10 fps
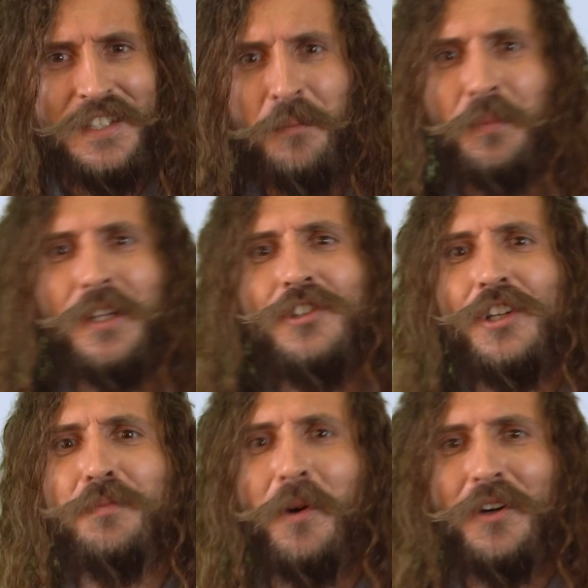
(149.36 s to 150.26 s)
simply
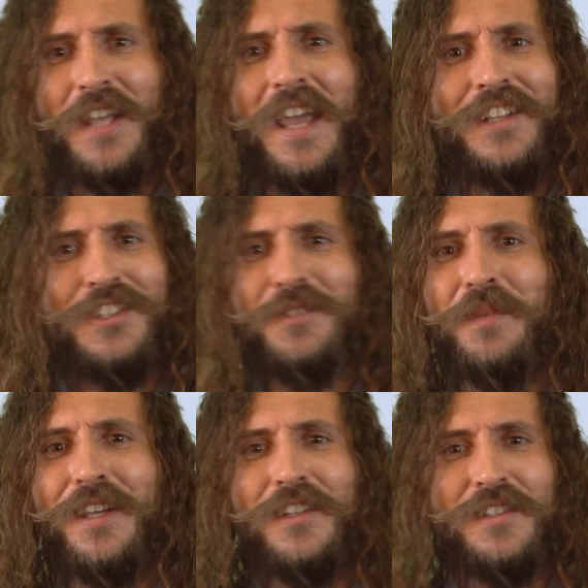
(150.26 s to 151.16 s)
just partake just
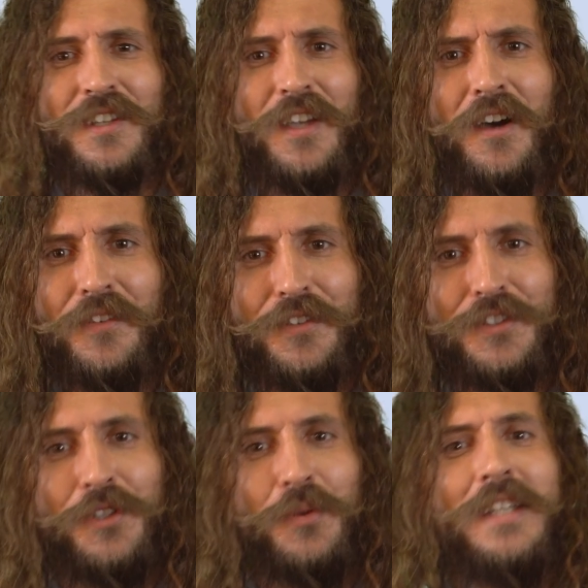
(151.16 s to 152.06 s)
because the
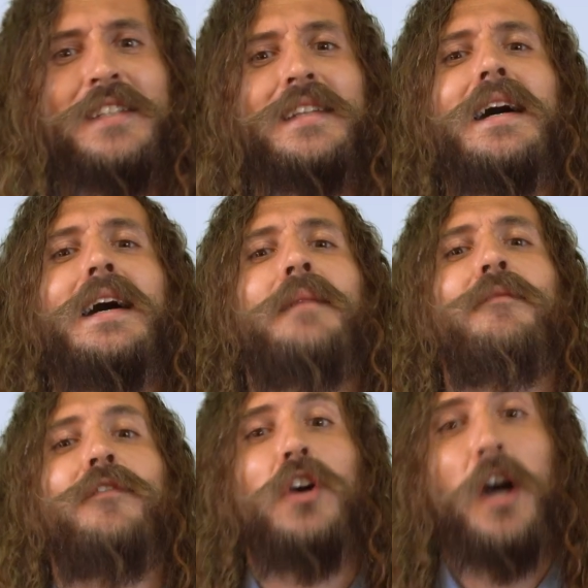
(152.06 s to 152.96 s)
others do. It's
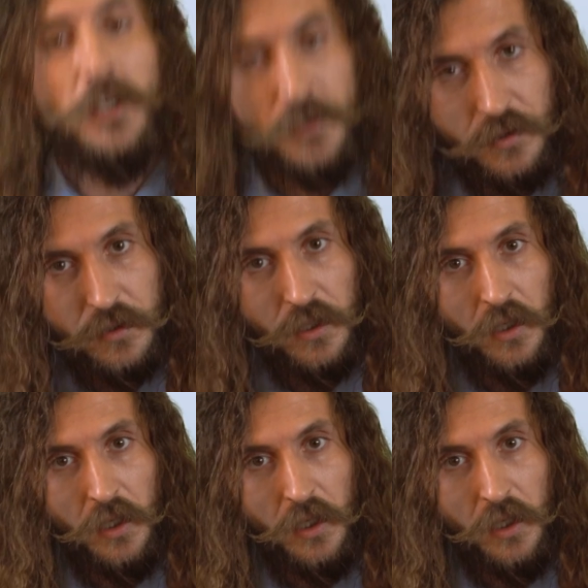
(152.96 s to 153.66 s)
time for us